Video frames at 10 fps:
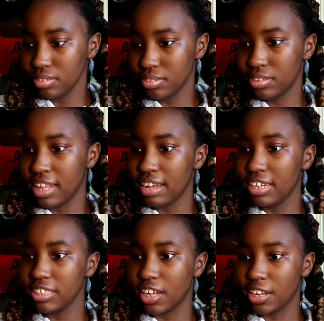Now
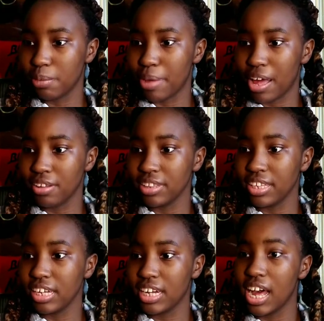let's talk about
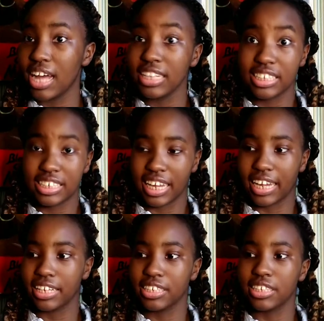the
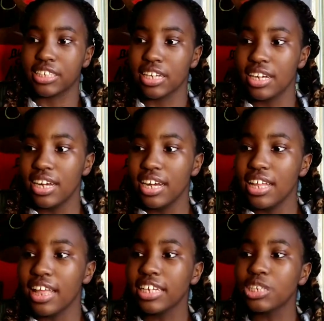cutscenes.
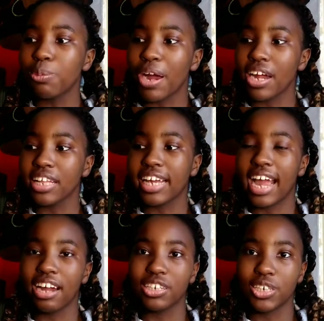This is where the
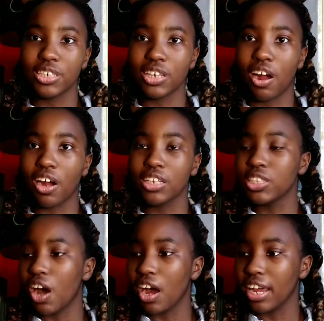characters are
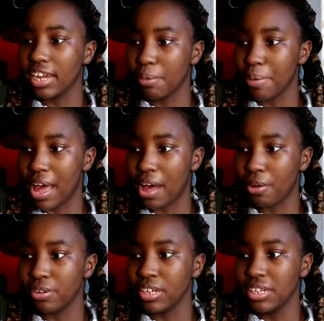talking
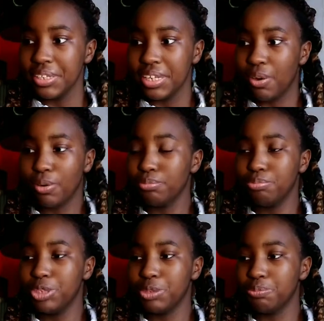about, or
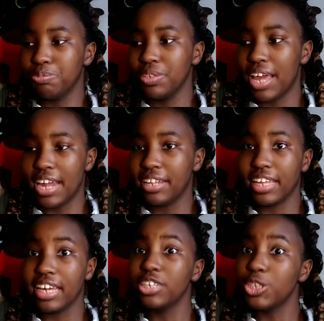just
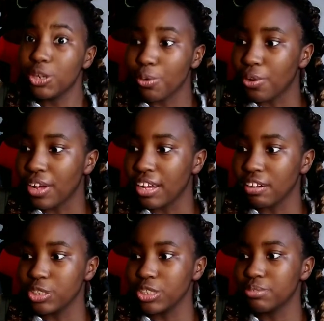anything in general, and
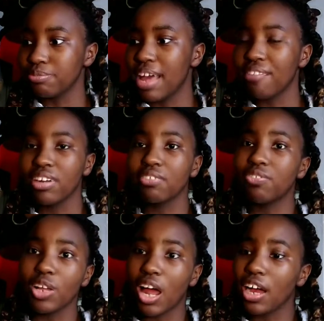are just having a
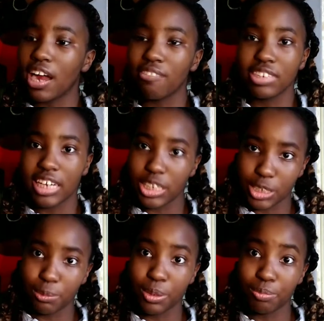full-on
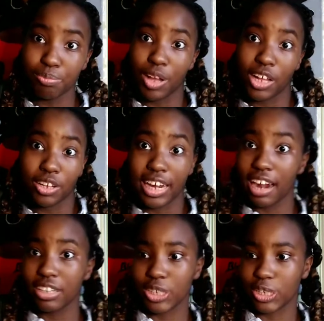conversation with other
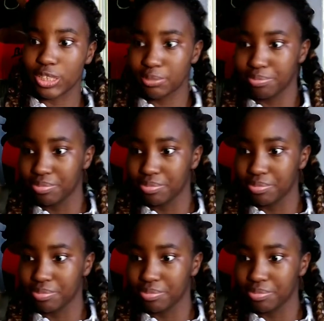characters.